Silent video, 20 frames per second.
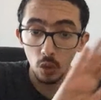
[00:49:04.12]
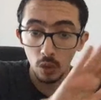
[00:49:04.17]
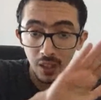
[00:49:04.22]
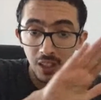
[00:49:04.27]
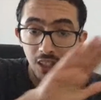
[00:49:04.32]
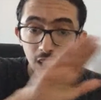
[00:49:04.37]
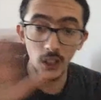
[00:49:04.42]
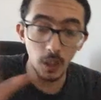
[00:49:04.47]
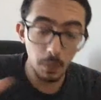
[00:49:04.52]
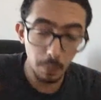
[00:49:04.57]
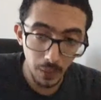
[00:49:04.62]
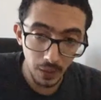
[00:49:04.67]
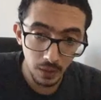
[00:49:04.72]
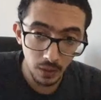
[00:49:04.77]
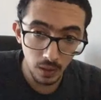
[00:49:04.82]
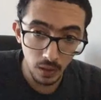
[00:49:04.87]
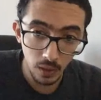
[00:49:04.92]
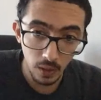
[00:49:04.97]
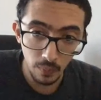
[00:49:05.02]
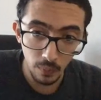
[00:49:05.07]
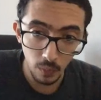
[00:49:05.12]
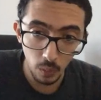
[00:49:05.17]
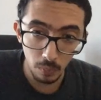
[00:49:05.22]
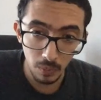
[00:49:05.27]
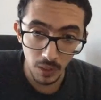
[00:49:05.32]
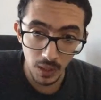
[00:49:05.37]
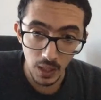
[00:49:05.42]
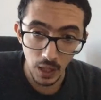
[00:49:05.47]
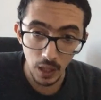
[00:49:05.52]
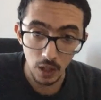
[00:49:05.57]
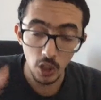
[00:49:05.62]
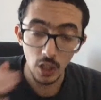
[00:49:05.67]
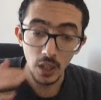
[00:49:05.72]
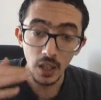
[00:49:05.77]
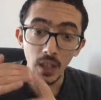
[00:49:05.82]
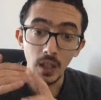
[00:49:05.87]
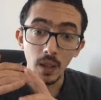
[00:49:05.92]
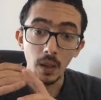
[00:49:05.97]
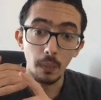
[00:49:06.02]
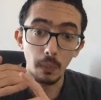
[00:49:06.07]
it's stored independently from this
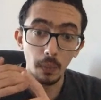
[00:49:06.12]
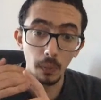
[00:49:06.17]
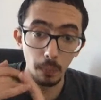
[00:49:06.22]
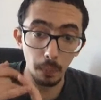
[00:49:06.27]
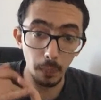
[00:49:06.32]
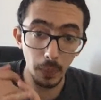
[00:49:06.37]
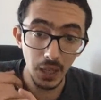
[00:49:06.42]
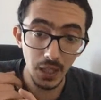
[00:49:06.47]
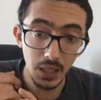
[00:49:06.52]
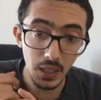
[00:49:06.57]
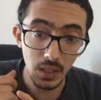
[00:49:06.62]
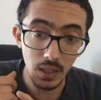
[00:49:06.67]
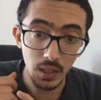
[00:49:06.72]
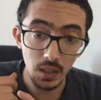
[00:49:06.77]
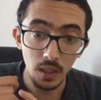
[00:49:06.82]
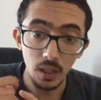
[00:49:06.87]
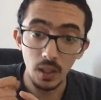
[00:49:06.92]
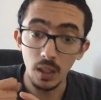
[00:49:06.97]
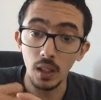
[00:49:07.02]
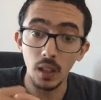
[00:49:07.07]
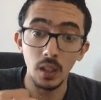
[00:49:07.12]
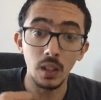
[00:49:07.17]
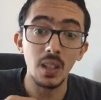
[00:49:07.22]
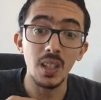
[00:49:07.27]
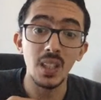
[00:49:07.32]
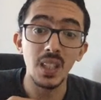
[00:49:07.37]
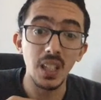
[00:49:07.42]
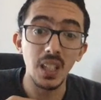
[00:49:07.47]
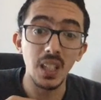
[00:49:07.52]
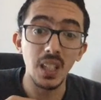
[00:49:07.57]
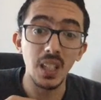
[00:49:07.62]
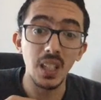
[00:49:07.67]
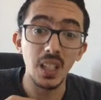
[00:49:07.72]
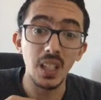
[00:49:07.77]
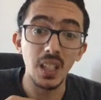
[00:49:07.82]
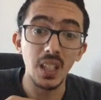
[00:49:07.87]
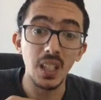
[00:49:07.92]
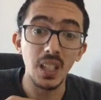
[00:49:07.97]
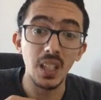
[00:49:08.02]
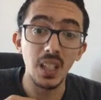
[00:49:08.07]
hash. Plus, it is
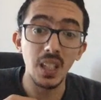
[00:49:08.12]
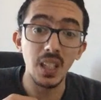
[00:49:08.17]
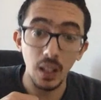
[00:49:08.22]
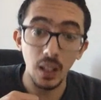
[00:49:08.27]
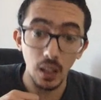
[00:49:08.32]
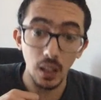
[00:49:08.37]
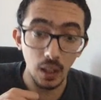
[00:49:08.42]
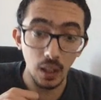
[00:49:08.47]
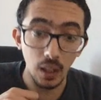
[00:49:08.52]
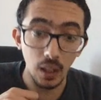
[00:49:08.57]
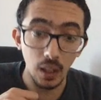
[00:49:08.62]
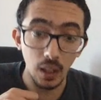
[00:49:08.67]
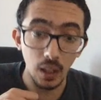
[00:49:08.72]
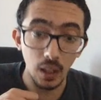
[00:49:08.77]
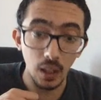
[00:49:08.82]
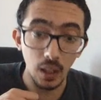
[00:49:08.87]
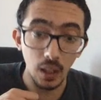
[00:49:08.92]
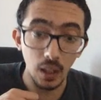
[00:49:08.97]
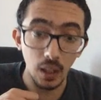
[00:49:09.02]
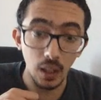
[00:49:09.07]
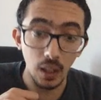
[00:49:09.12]
secret.